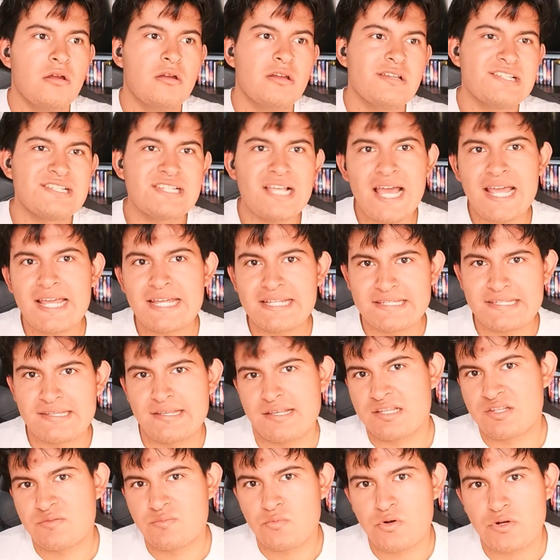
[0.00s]

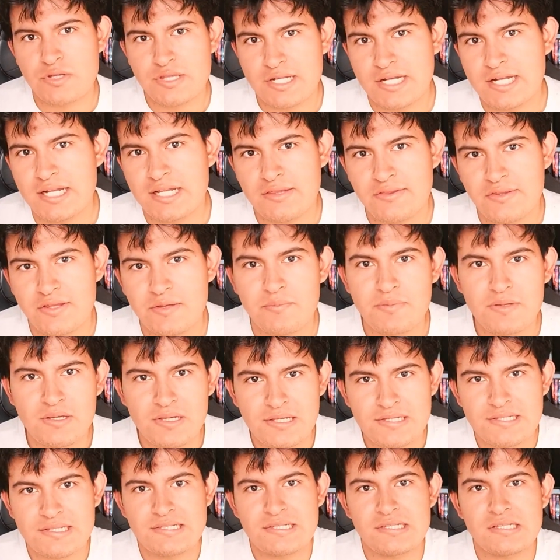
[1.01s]
scientists more than anything
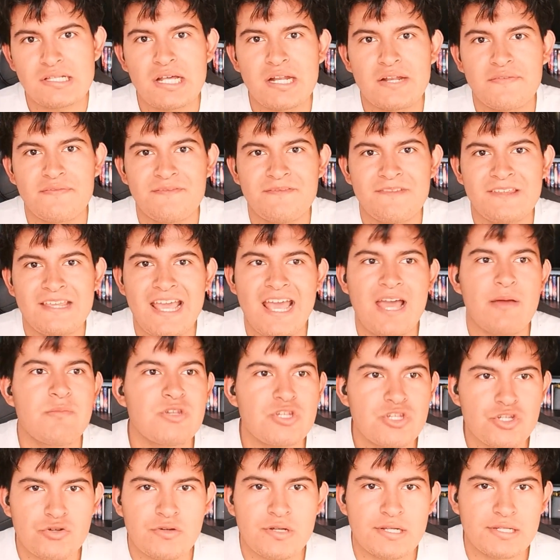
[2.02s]
because it's a lot of
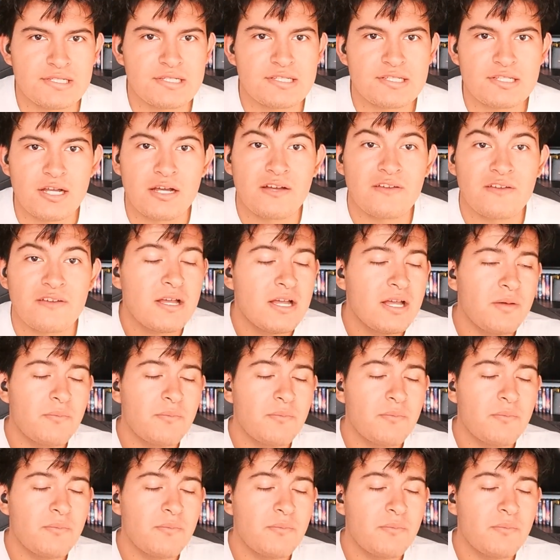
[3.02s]
chemistry and stuff.